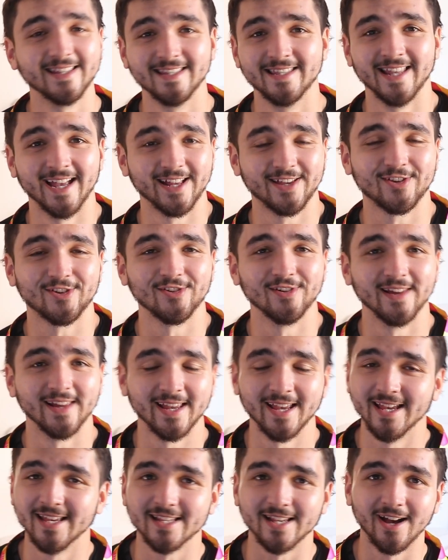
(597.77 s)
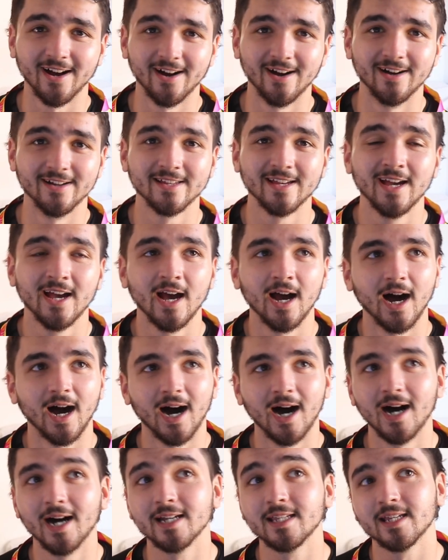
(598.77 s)
Naturally, it is hard.
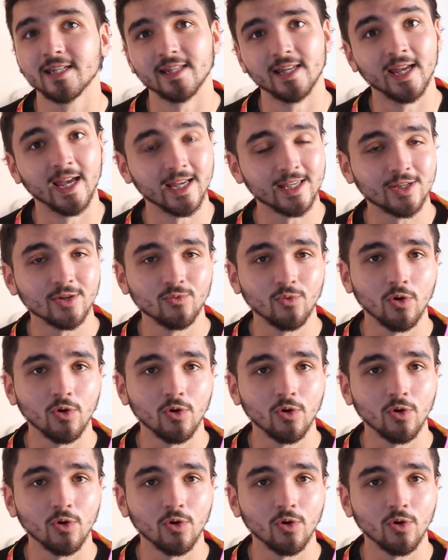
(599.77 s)
I didn't hit a